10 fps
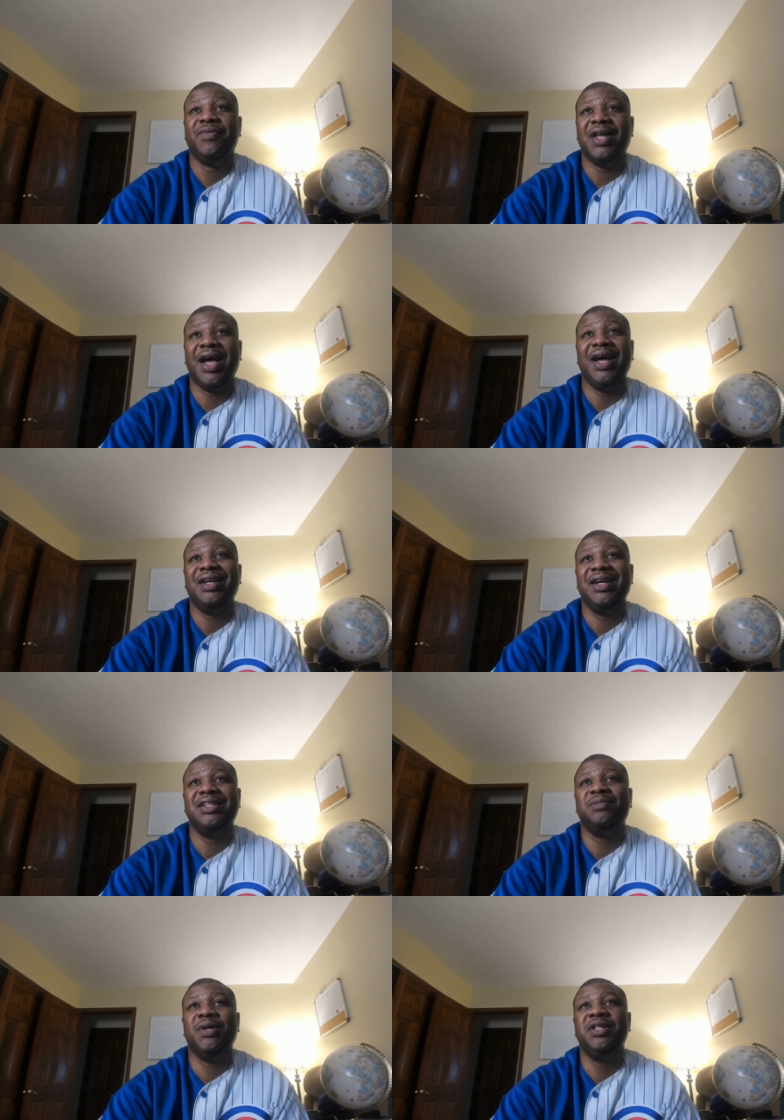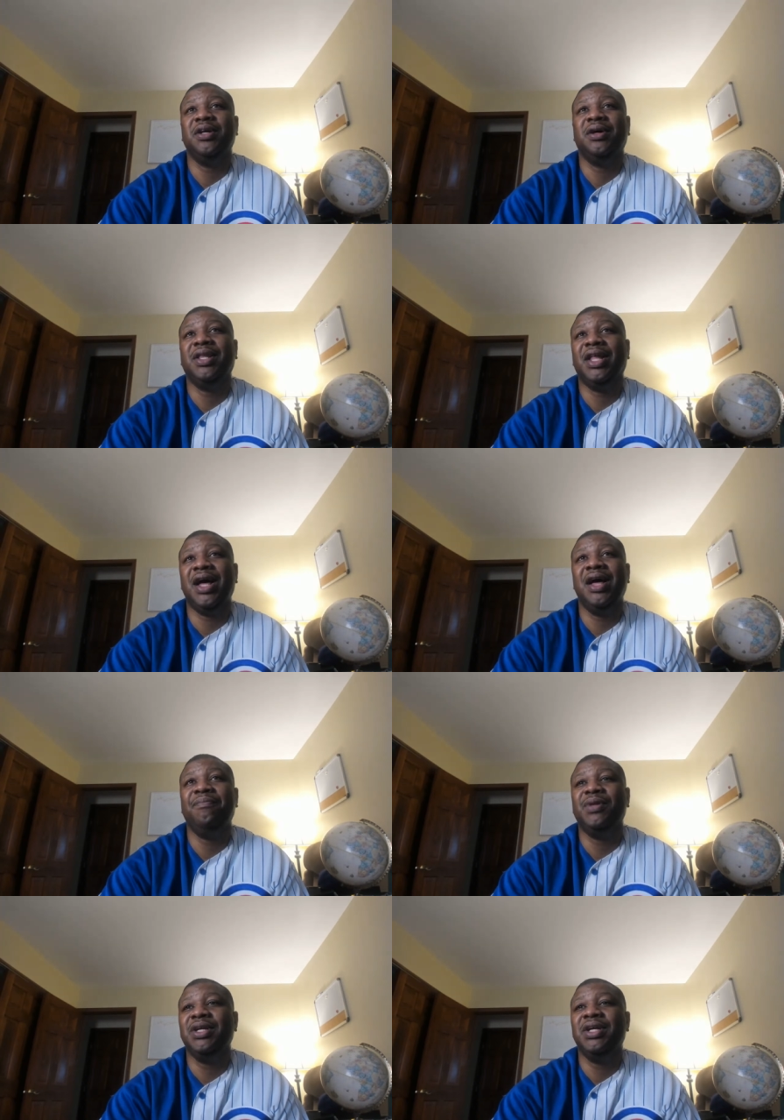That has been the
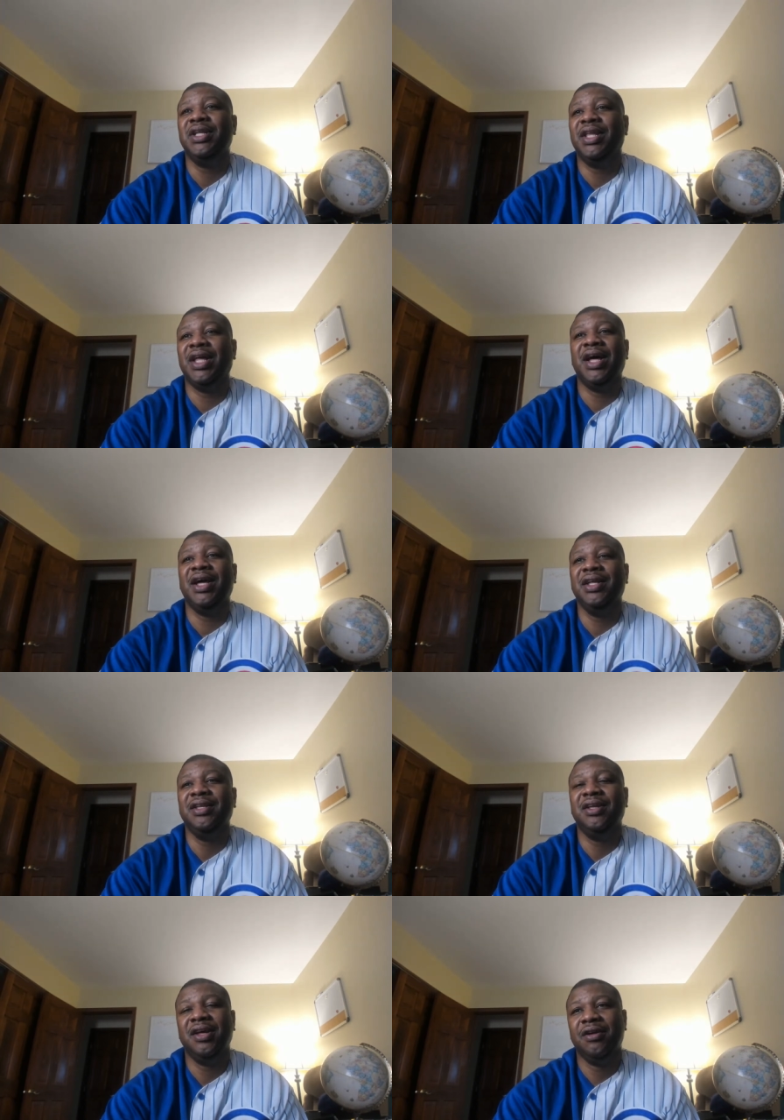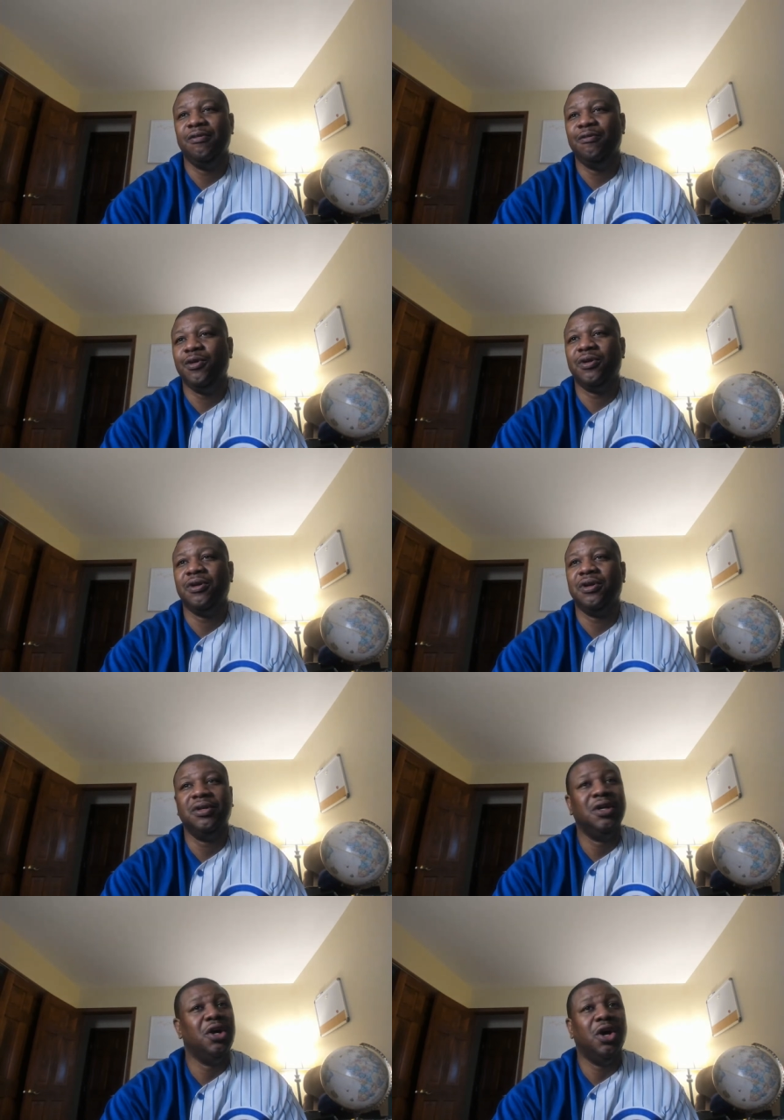line, bloodline
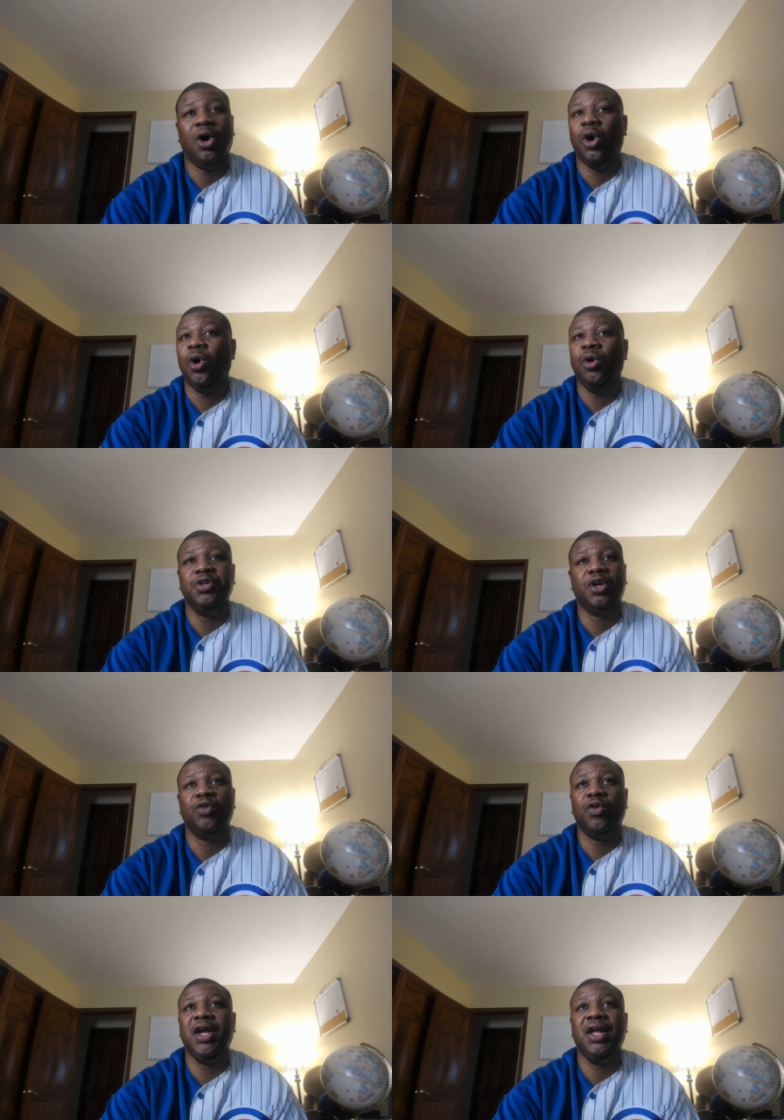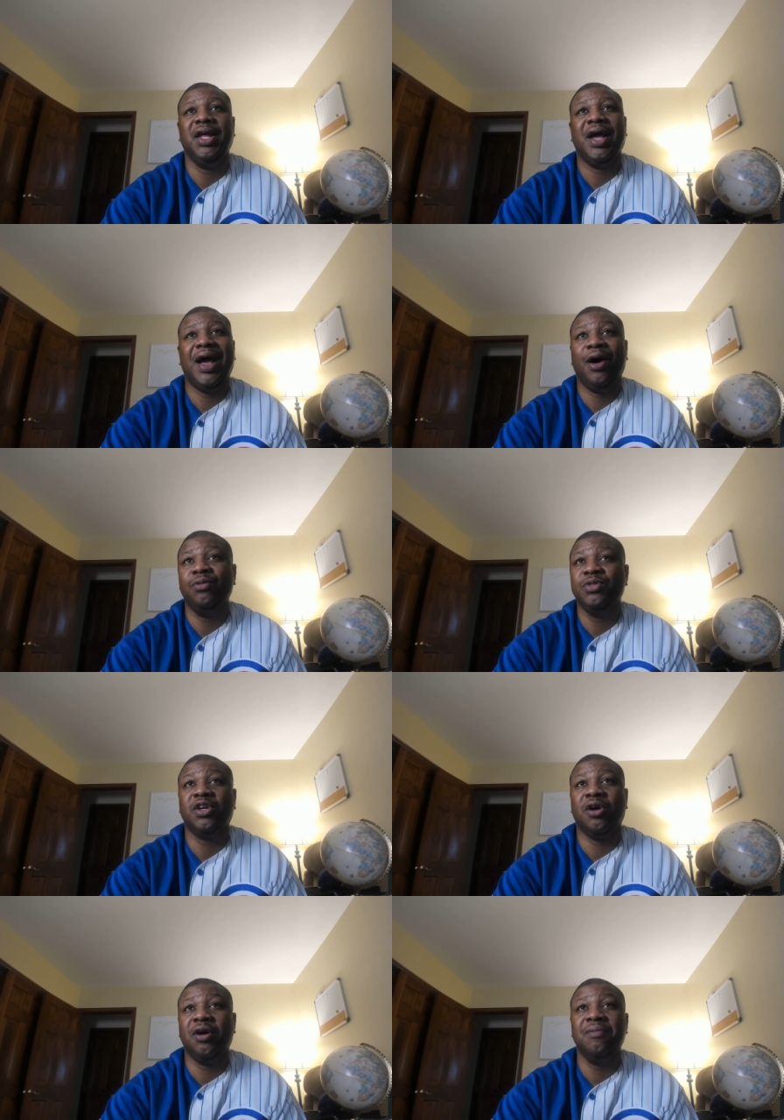for all the great house
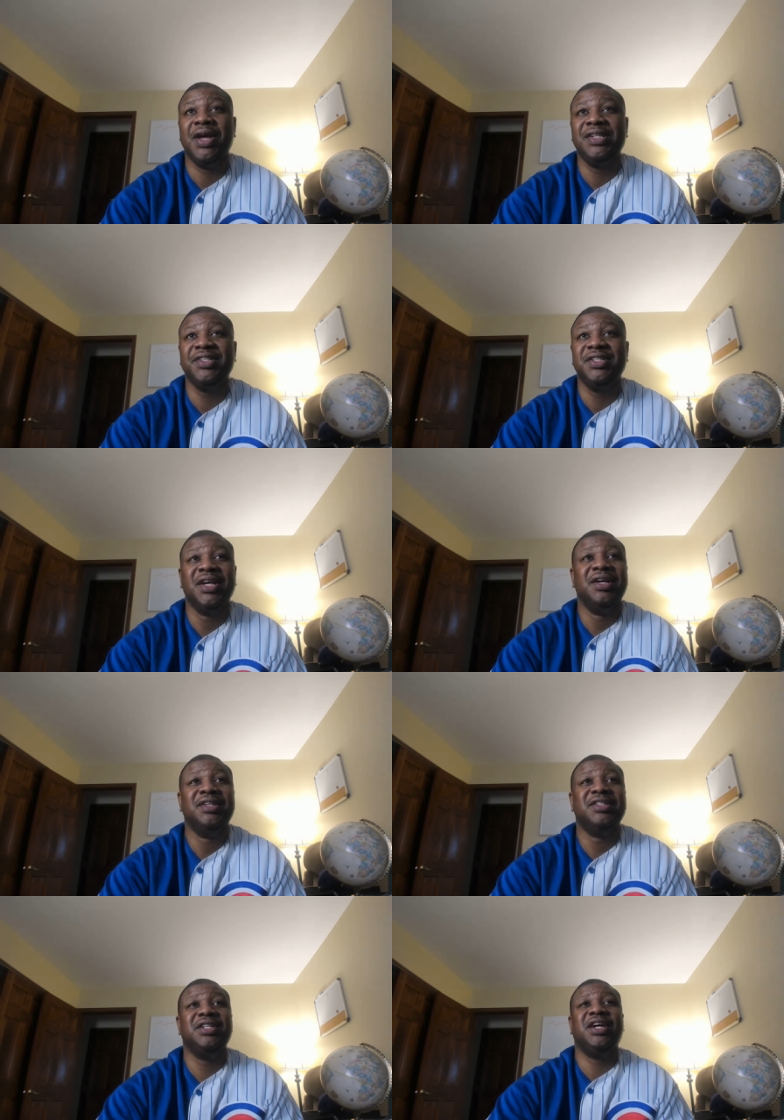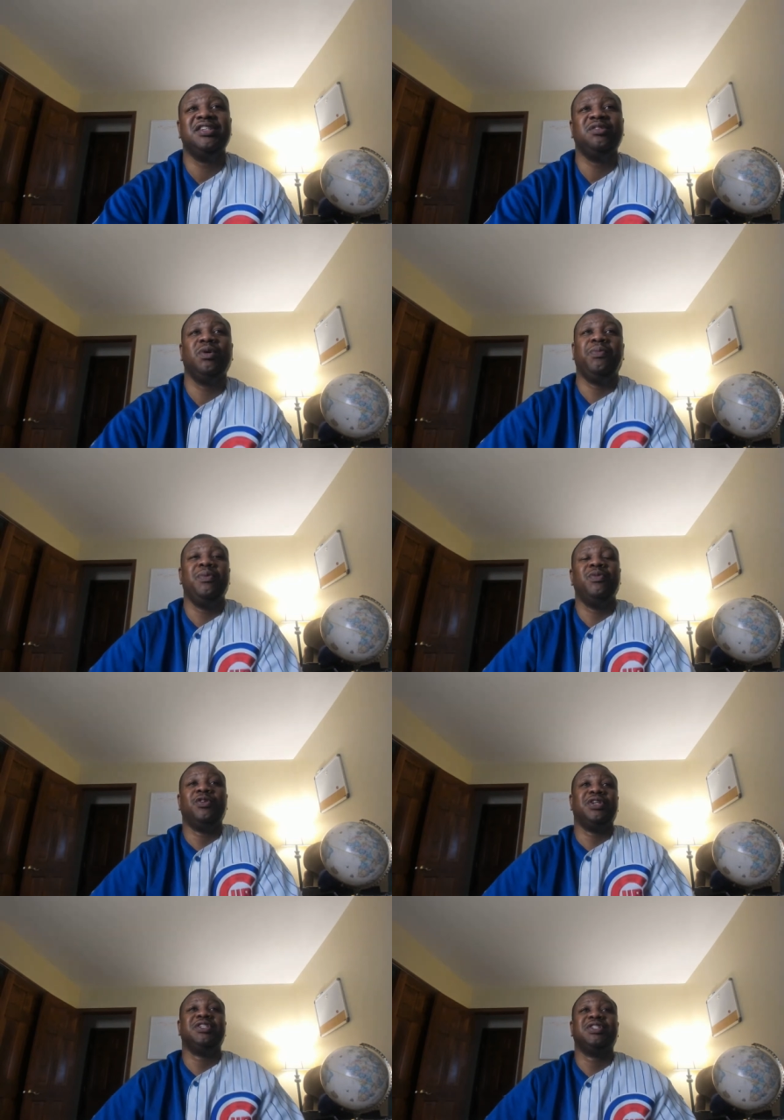card matches. See, that's what people
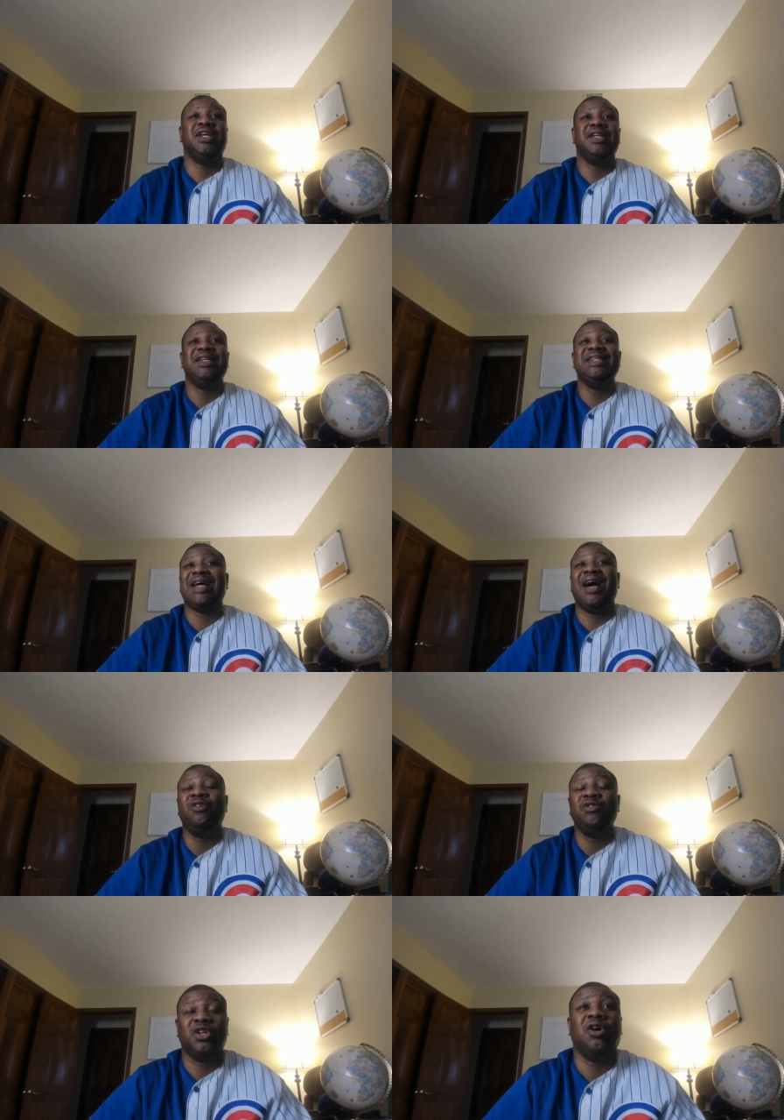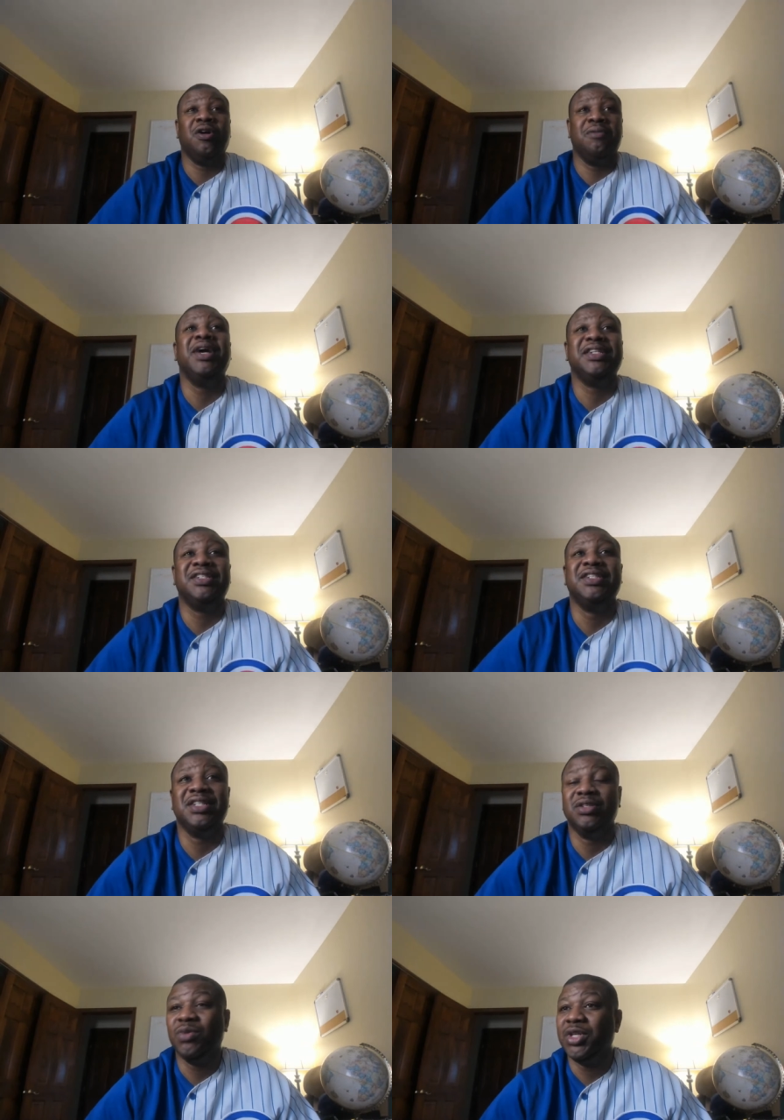don't understand. These house card
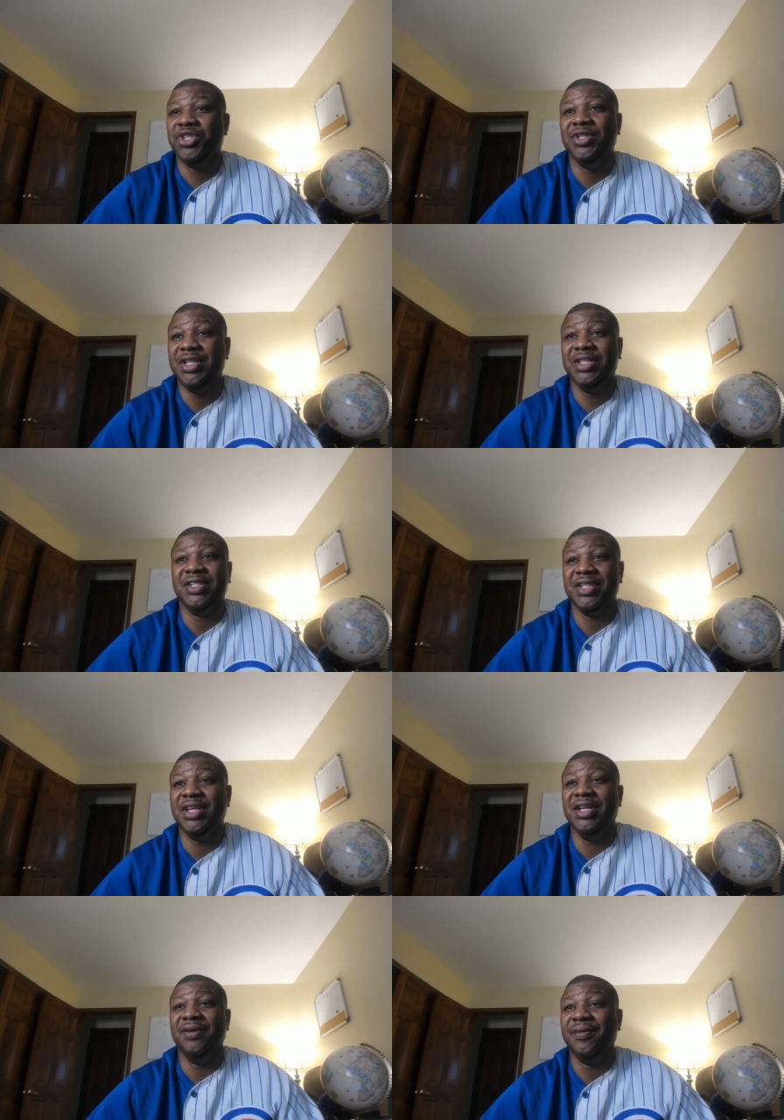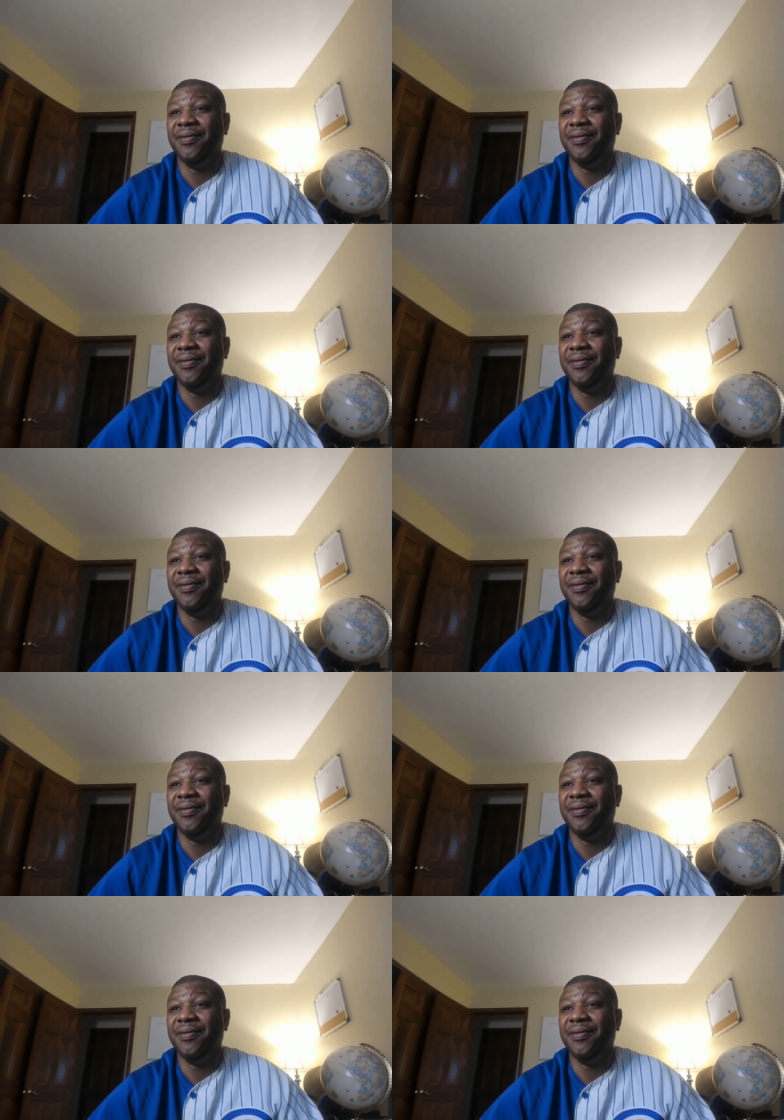matches is what you need to see.